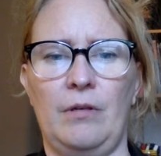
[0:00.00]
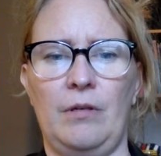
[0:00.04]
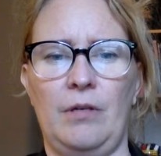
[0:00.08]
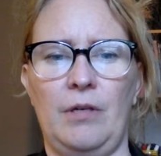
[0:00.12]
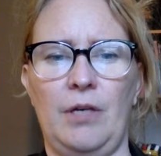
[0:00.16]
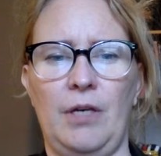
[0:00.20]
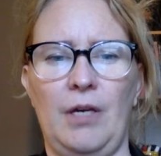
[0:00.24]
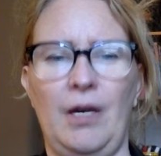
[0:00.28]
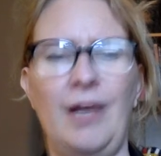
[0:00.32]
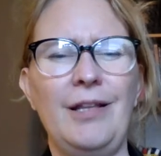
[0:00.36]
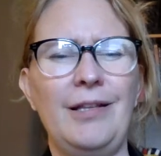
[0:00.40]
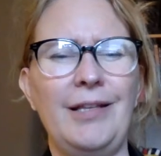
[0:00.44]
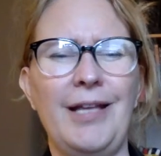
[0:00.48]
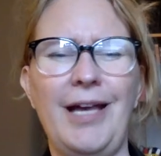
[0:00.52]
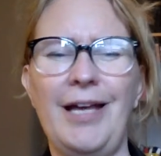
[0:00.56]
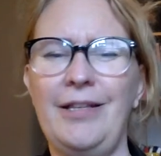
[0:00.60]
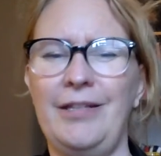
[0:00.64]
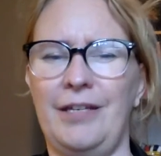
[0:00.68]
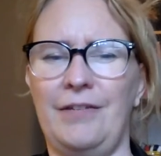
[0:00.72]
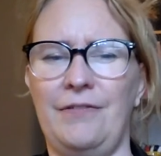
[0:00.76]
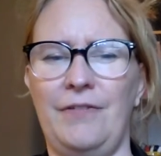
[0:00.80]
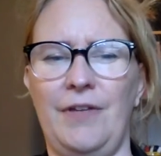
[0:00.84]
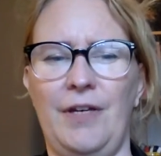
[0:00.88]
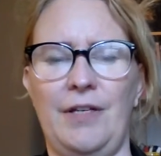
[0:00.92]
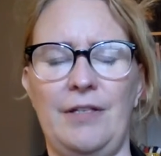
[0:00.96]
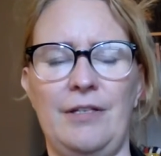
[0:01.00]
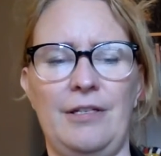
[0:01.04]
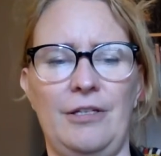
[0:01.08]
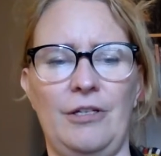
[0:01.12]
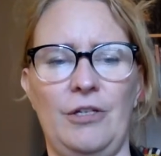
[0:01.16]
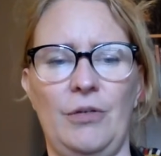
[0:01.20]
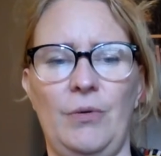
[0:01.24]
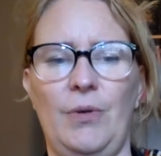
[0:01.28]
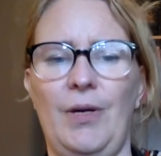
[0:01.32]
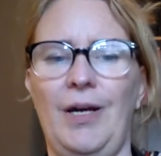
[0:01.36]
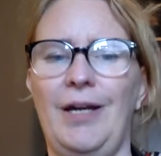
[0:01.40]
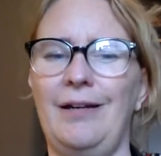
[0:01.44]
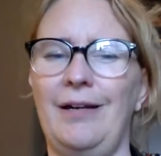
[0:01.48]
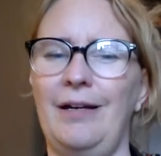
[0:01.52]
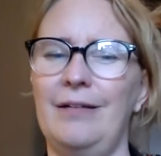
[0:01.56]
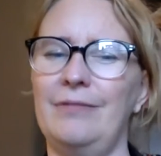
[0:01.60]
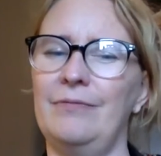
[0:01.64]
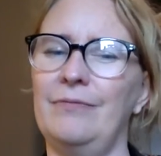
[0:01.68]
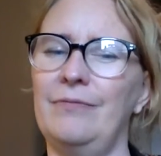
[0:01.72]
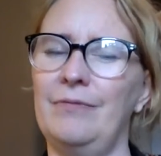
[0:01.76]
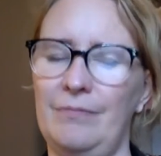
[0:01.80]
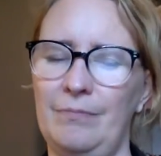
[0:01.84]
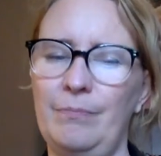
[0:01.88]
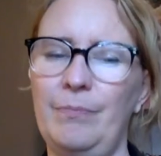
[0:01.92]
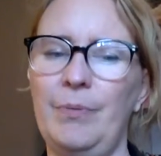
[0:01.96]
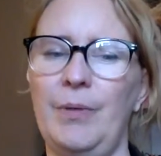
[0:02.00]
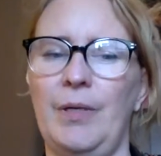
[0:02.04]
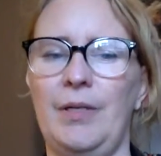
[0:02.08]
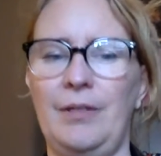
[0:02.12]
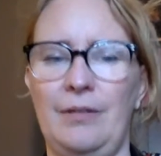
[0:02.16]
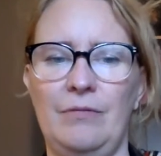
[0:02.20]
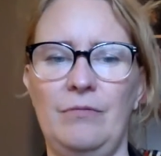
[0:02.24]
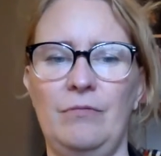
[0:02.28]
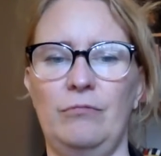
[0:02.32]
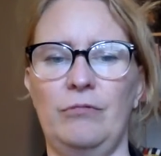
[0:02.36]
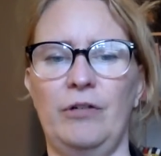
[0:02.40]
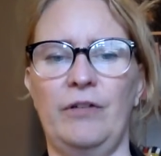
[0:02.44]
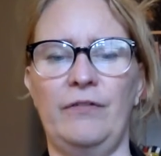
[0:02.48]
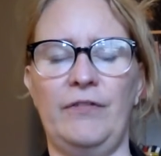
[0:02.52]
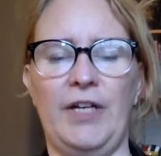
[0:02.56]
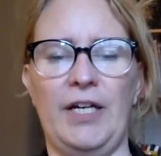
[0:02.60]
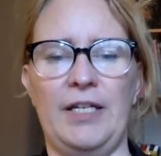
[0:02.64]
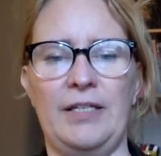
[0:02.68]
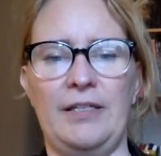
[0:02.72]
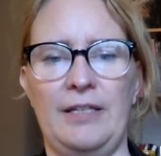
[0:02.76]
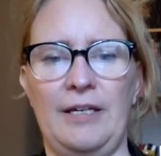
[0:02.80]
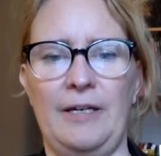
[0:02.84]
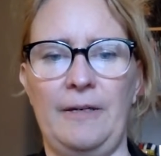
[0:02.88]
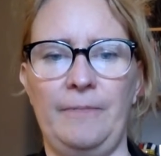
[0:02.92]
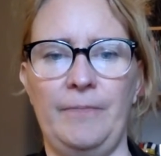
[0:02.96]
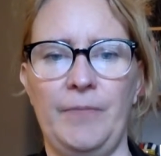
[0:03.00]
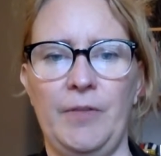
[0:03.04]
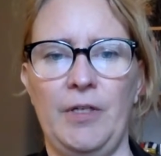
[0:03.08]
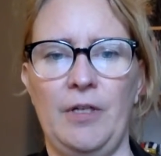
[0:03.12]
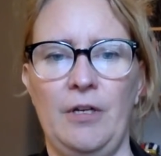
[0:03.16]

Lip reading: Yeah, I'll leave that to you. But revise that.